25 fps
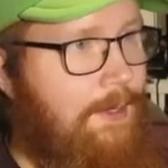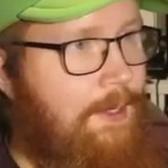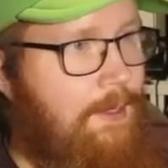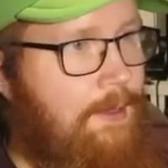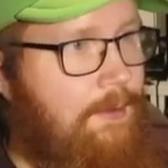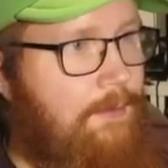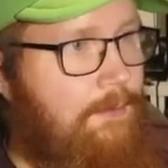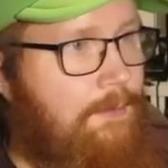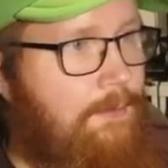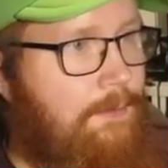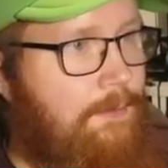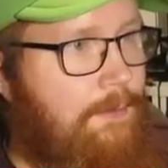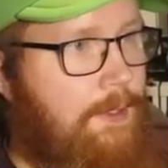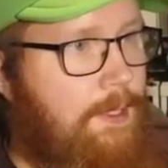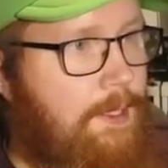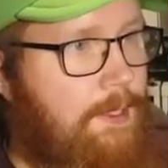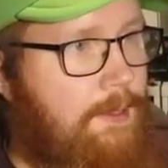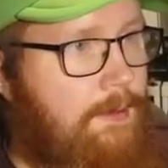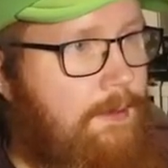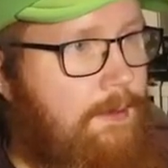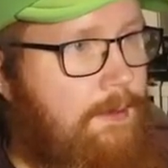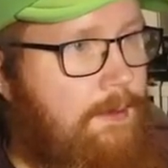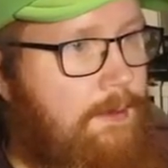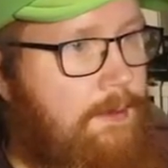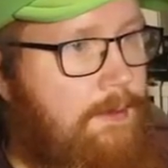got the
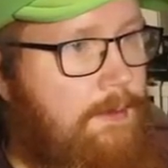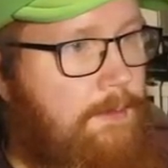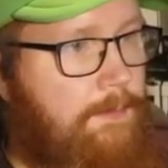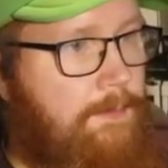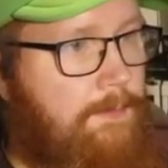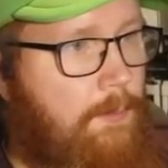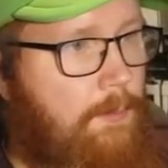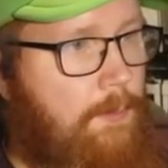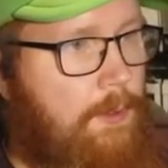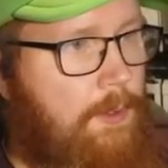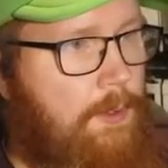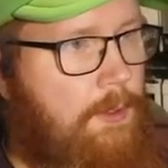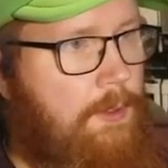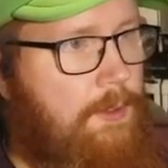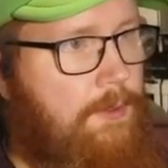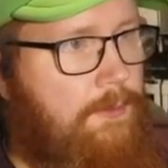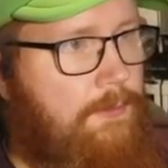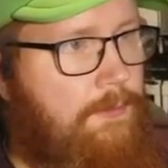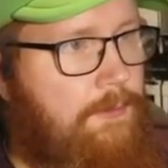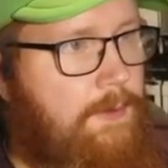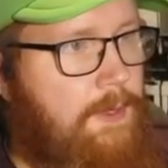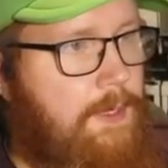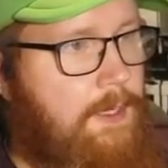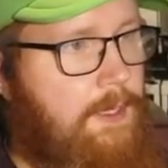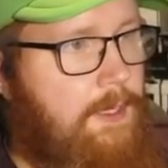got the um, world
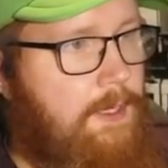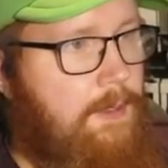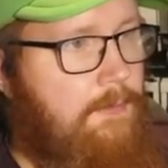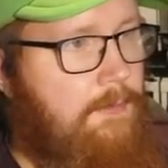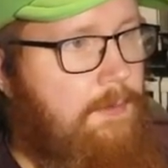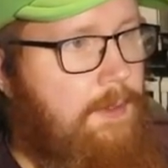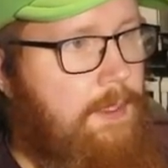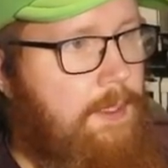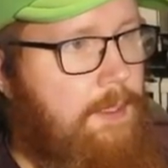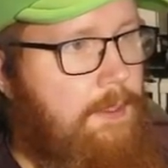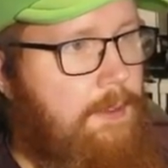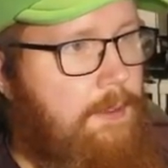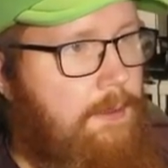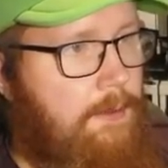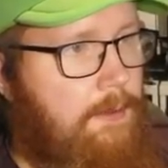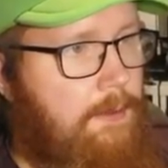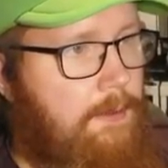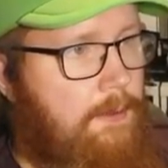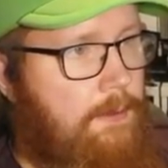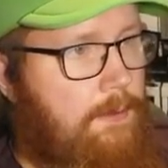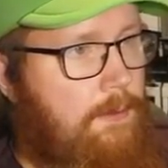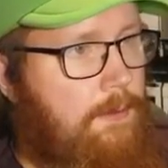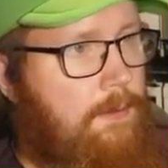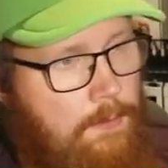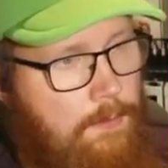five in.
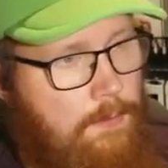Uh,